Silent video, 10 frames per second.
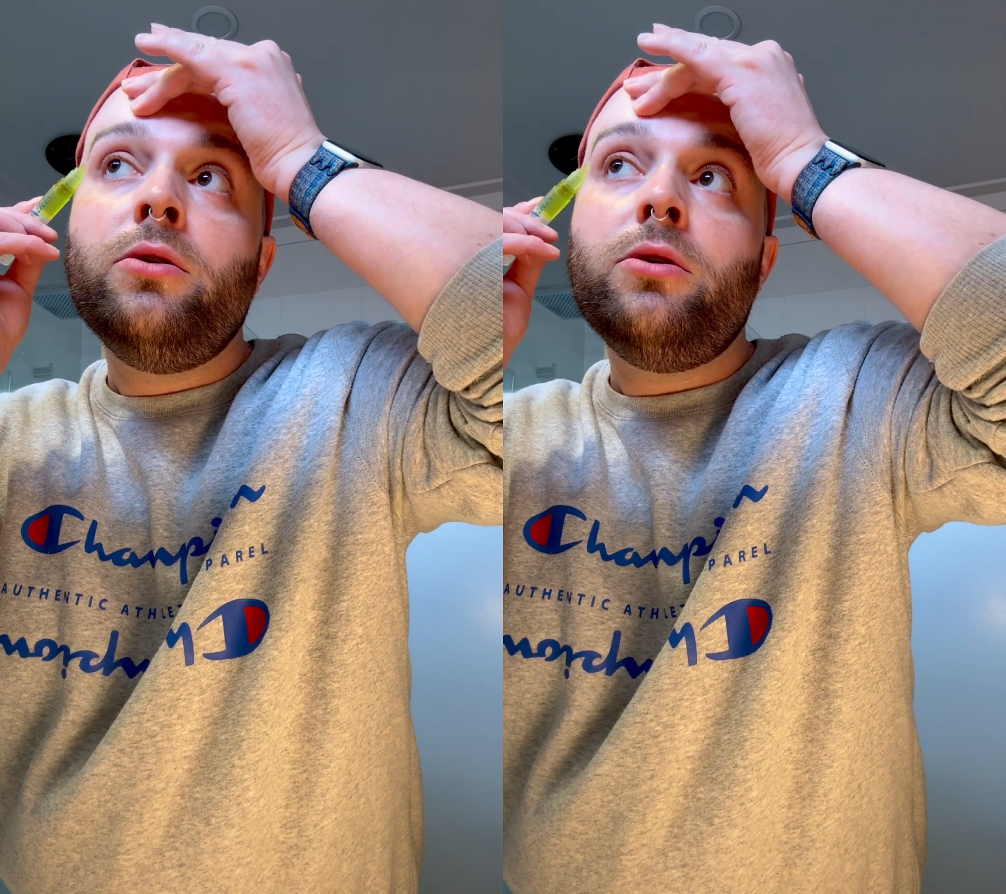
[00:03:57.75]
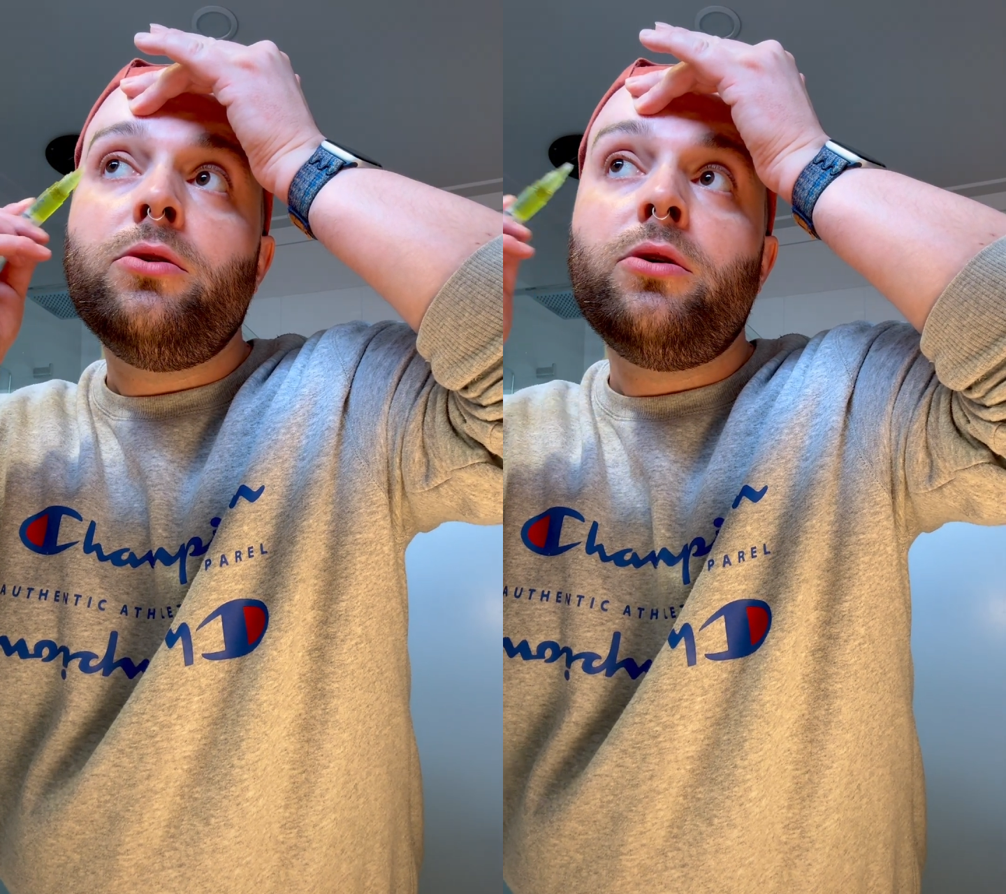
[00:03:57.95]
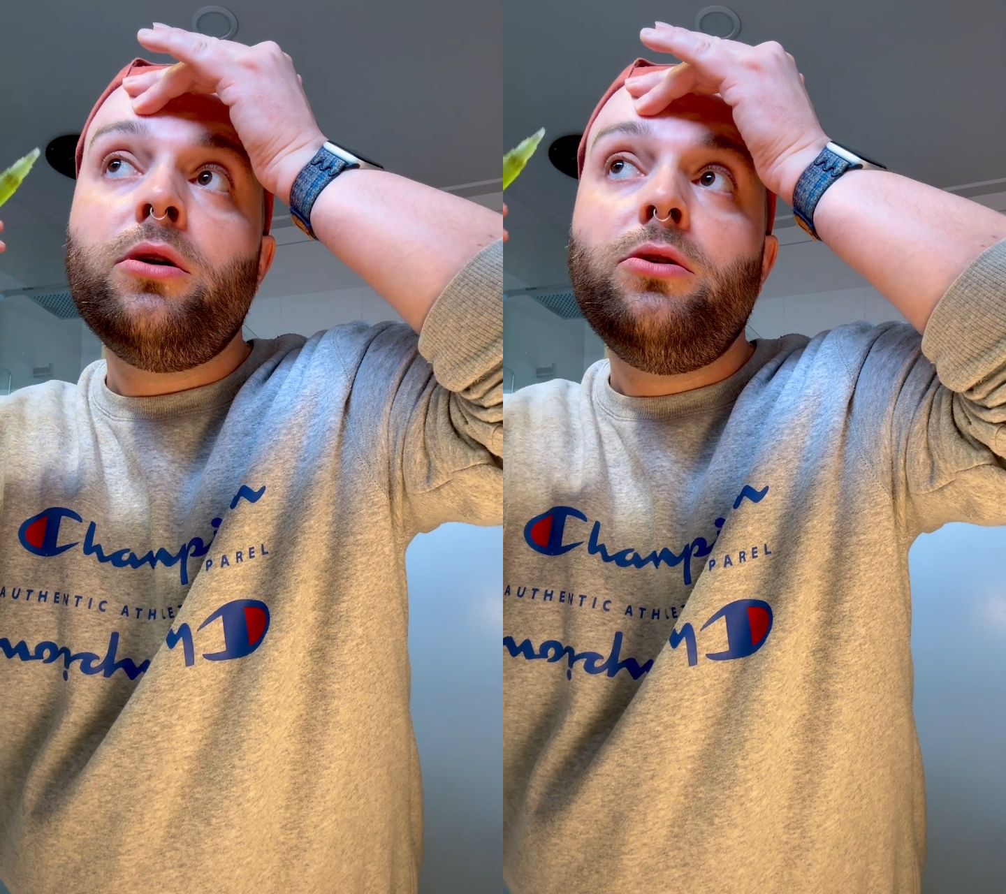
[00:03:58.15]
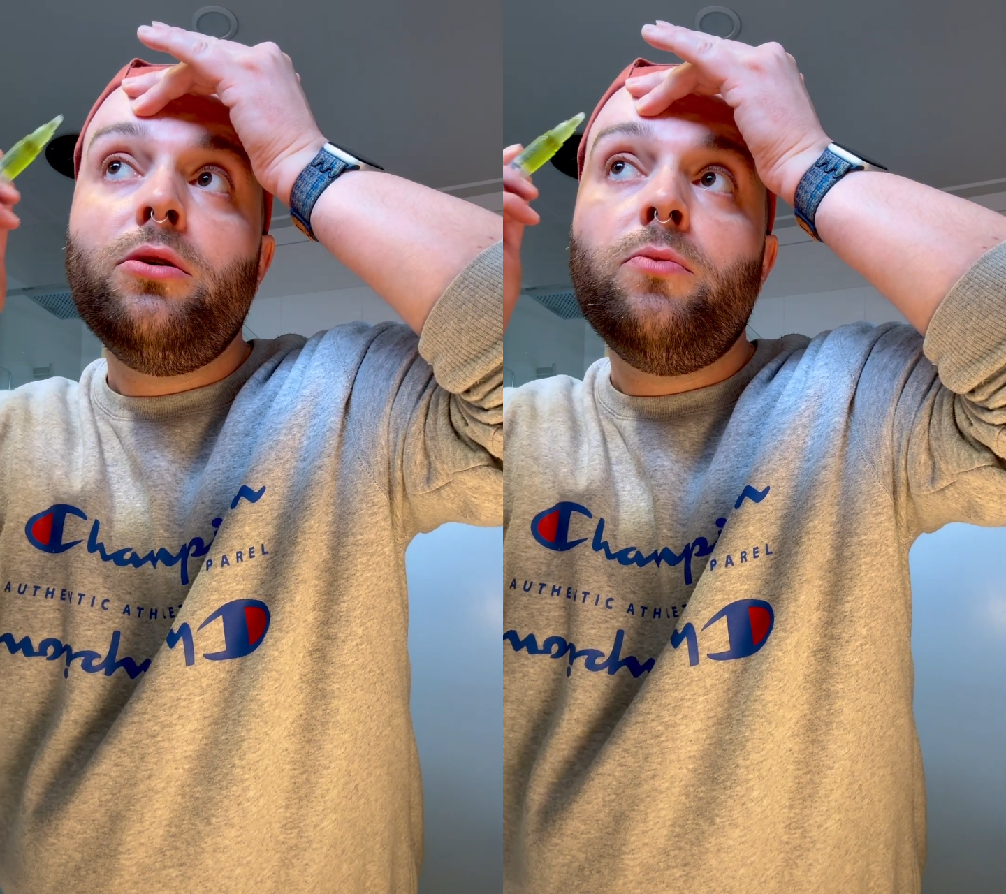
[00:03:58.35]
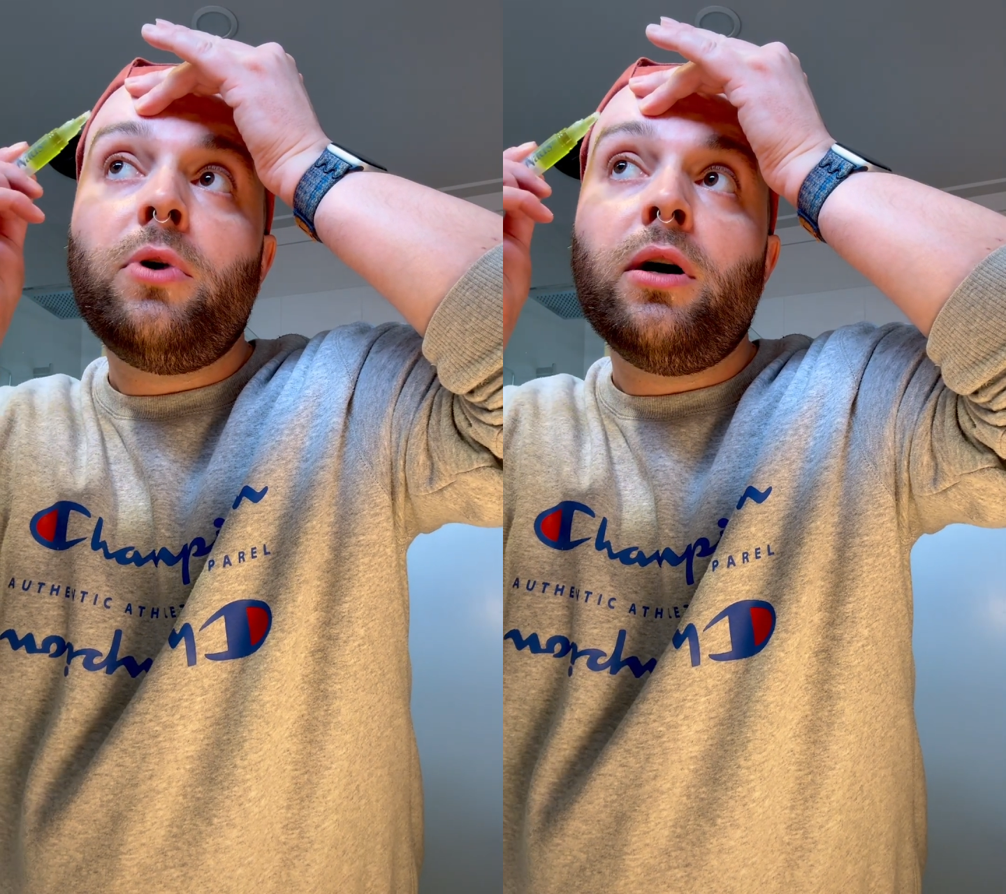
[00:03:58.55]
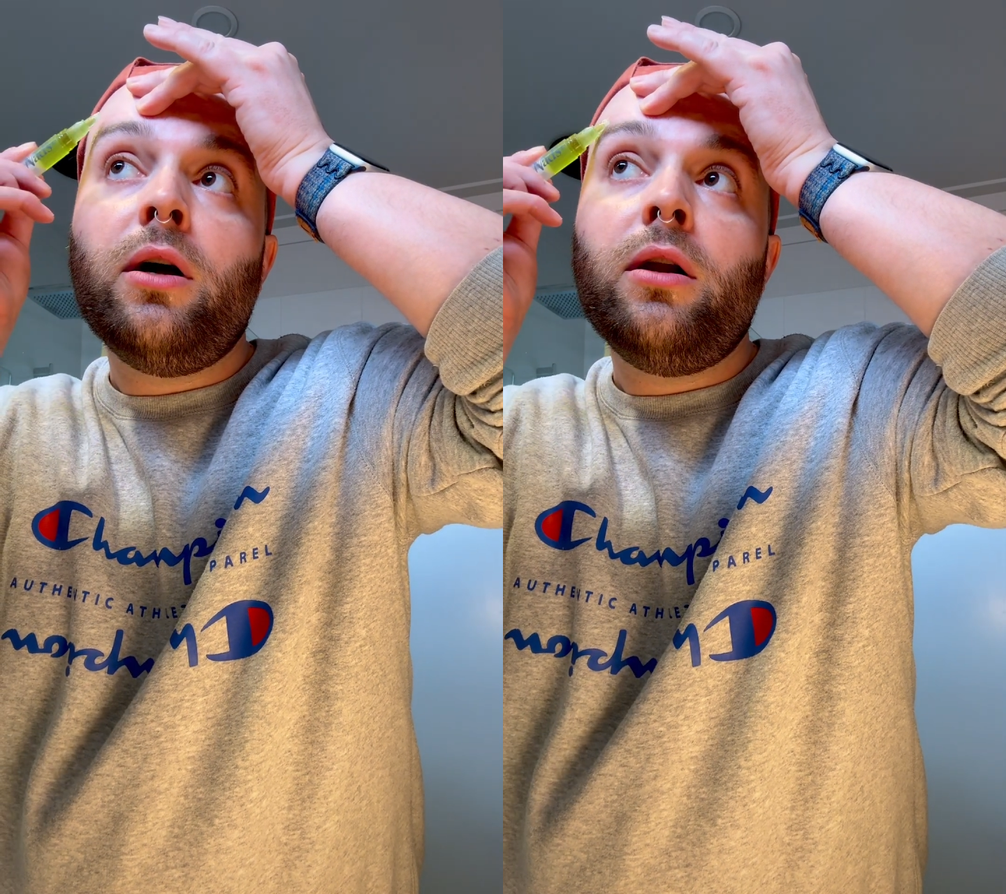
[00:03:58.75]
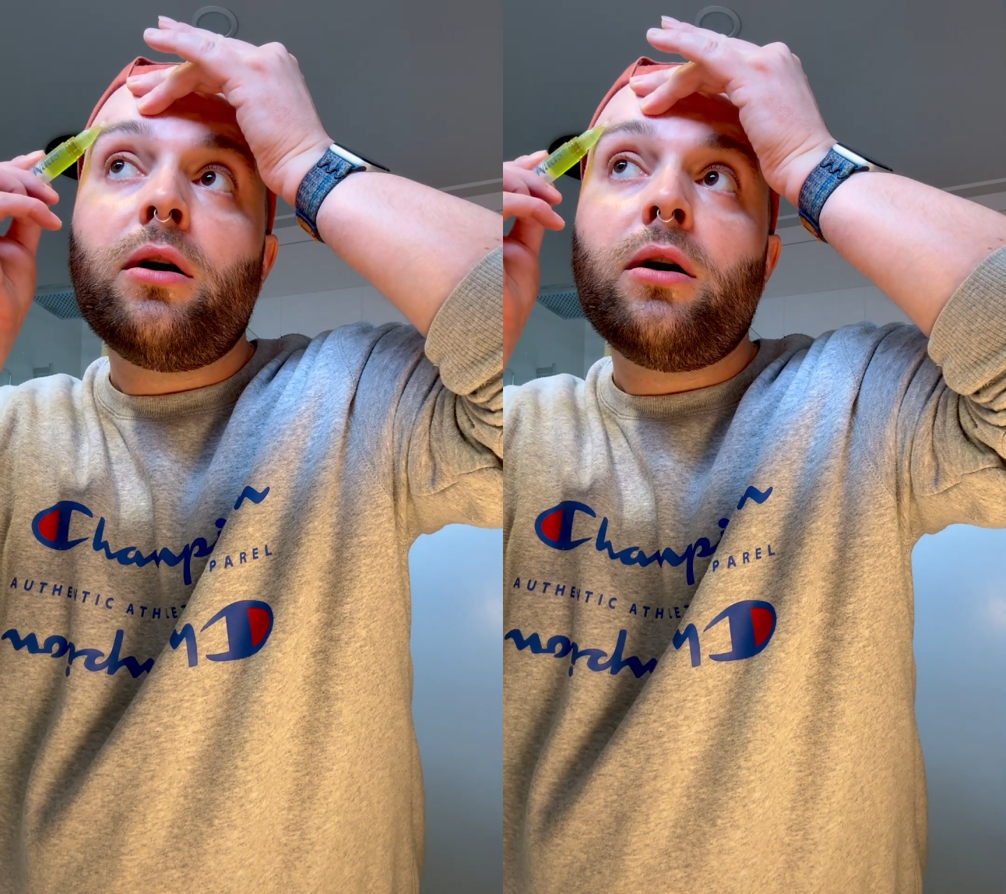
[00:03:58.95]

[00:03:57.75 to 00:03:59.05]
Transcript: just trying to do one